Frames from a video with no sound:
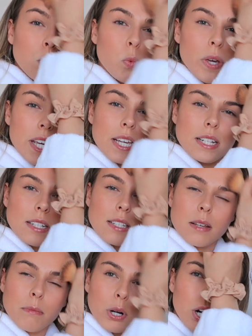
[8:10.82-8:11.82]
a week in
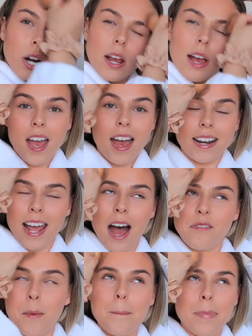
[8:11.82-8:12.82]
December. And I
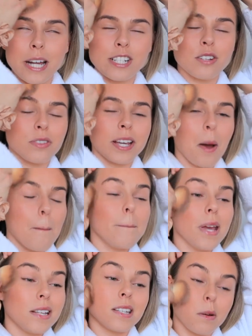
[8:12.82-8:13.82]
have a bunch of like
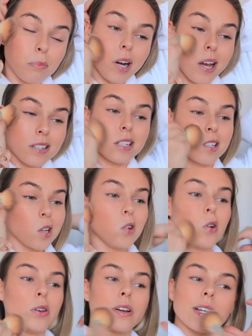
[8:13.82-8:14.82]
amazing prizes I
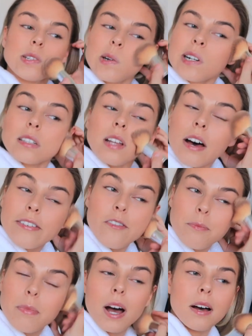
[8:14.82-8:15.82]
know you guys are gonna love.
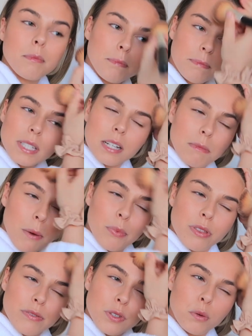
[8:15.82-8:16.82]
I've um, teamed up
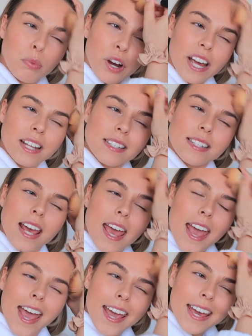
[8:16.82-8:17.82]
with a few brands
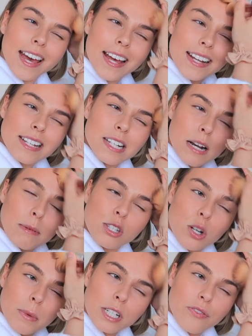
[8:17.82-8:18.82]
and it's gonna be
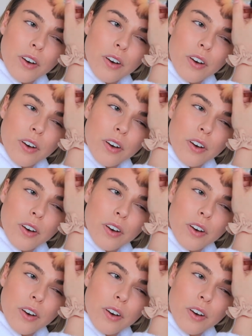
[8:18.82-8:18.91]
so much